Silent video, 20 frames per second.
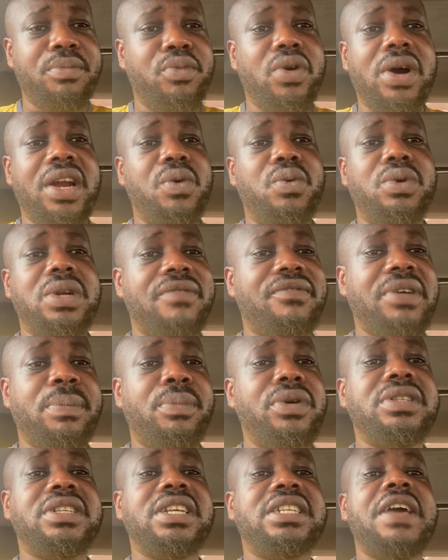Buhari would have
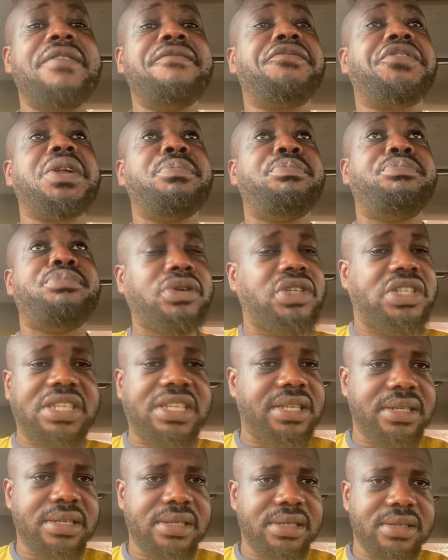appointed everybody
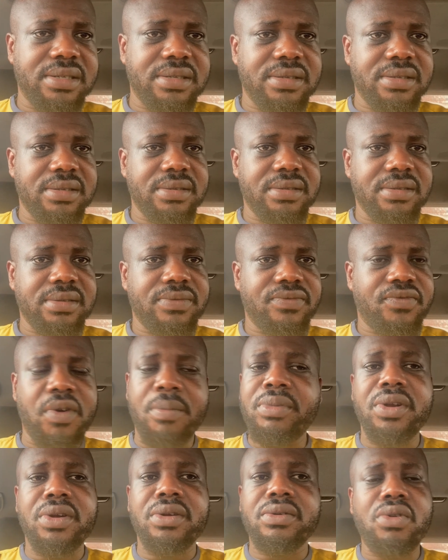
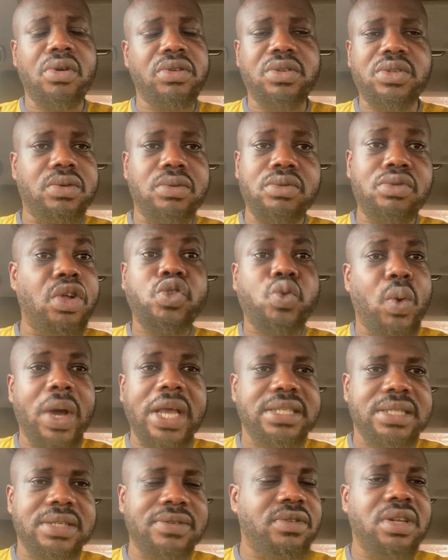from the
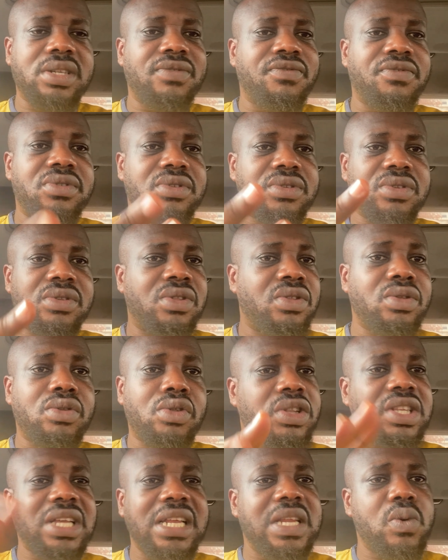northwest. It's not even
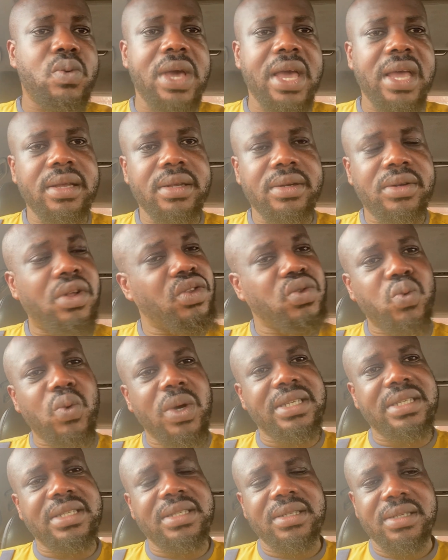not anywhere,
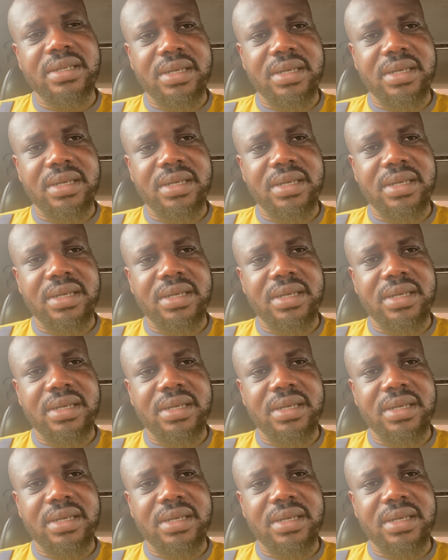northwest.